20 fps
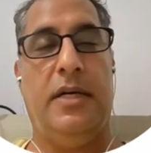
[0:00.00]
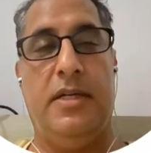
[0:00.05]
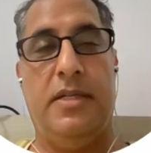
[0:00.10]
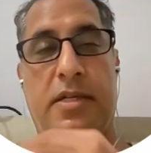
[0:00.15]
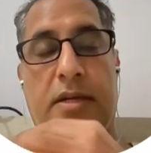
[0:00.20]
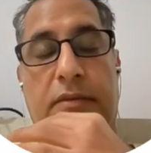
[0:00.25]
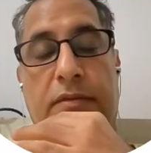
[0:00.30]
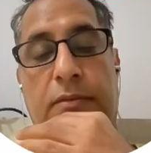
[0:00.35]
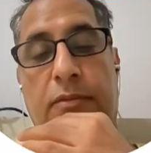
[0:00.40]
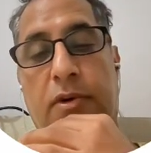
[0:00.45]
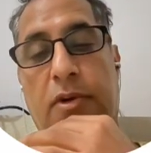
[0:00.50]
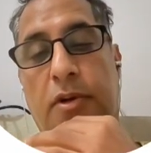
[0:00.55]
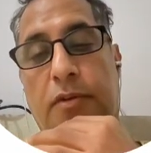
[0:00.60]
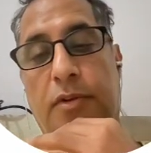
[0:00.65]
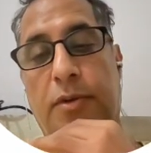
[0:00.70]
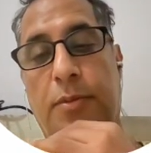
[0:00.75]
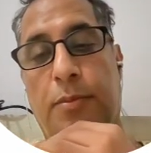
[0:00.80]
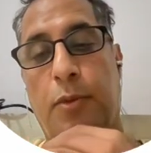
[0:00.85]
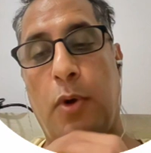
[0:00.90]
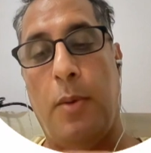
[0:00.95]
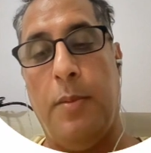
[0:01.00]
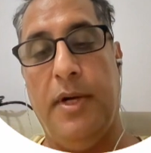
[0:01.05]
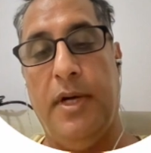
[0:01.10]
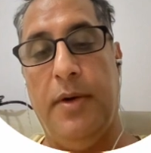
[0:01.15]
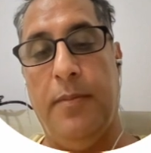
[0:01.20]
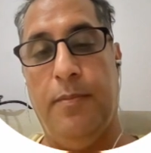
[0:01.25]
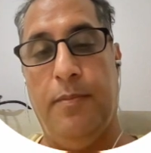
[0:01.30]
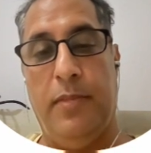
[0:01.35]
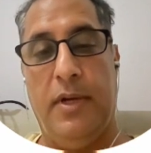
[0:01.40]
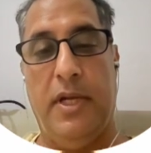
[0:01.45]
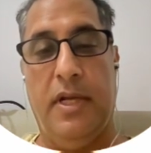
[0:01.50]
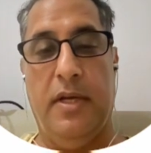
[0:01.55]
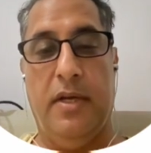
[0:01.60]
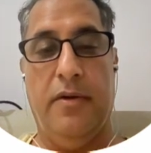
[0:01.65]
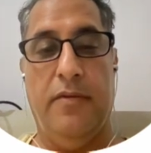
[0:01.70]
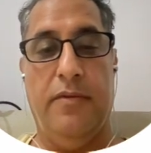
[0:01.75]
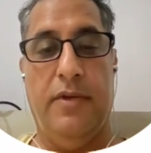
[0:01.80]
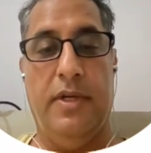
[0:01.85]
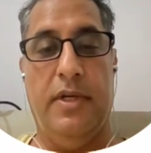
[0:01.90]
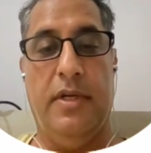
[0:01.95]
It's one of the prominent
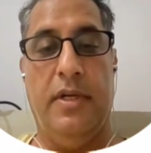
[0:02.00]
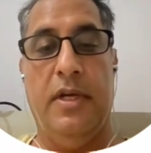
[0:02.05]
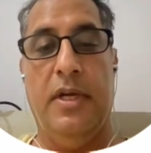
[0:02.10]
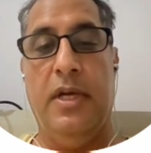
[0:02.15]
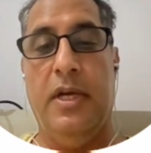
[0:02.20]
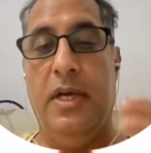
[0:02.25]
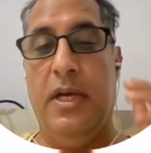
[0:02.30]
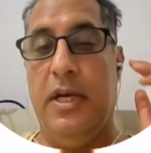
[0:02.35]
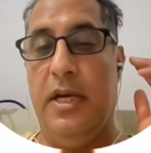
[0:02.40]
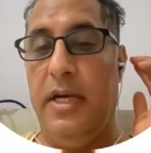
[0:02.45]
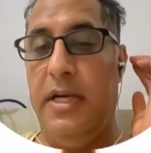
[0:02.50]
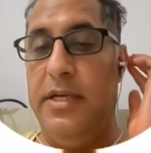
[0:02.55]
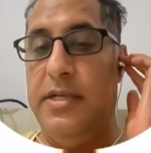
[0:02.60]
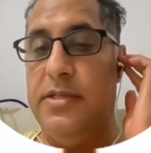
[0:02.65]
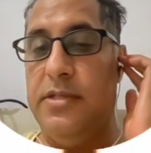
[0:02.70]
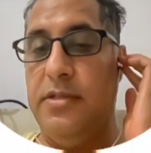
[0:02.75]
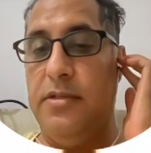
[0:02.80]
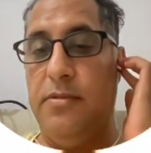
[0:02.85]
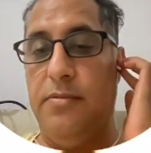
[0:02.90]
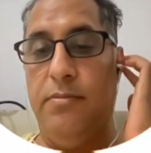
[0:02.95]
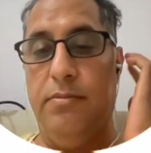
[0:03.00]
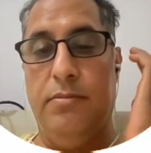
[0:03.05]
player where it's